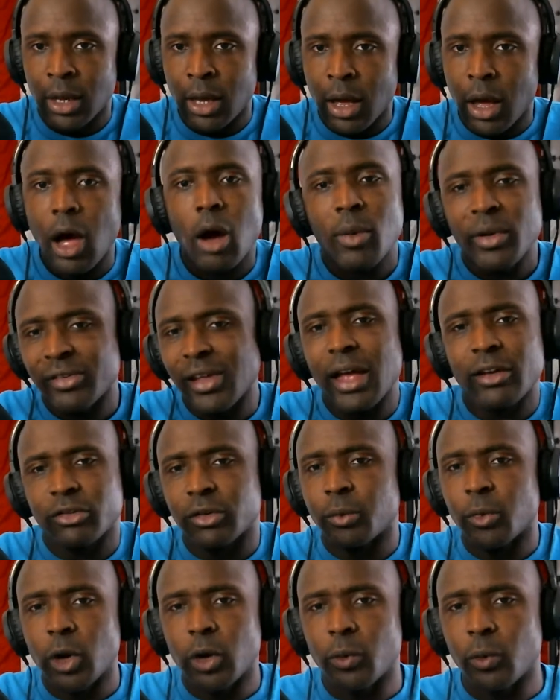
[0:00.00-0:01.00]
I always ask
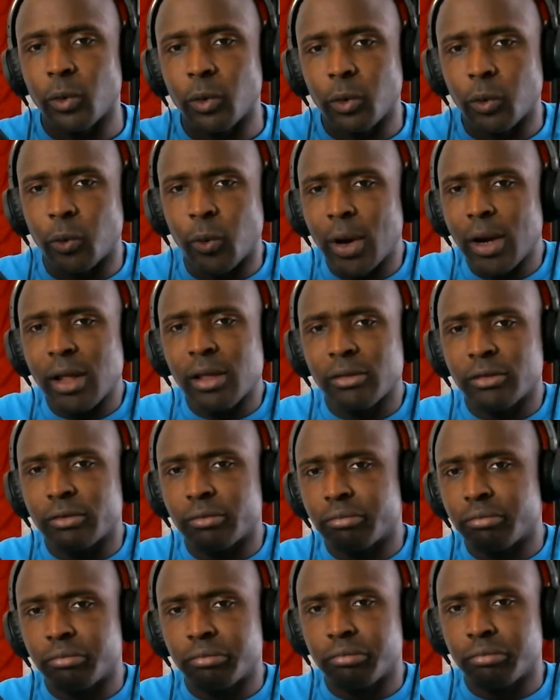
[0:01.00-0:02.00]
them, well, what is
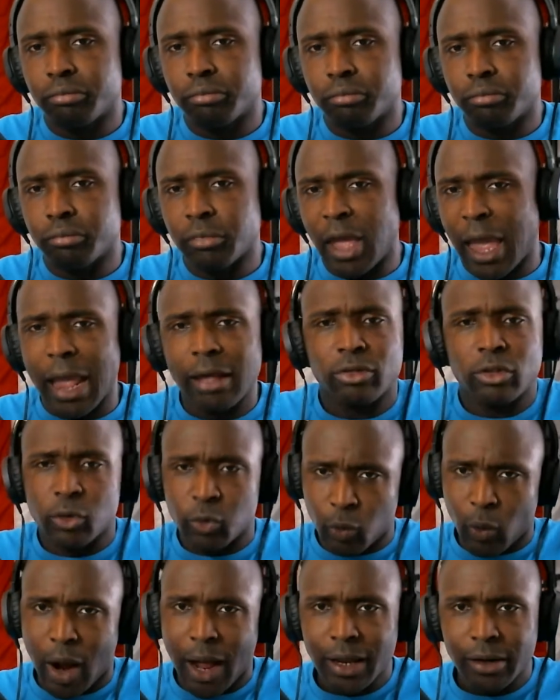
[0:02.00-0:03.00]
acting
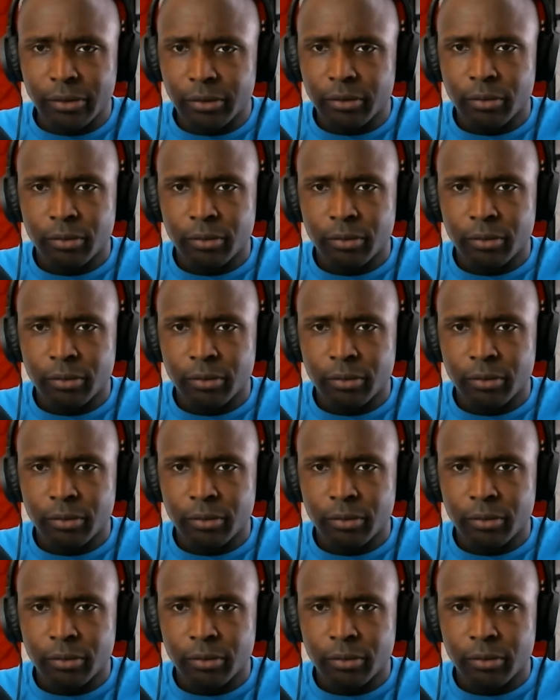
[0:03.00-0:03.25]
white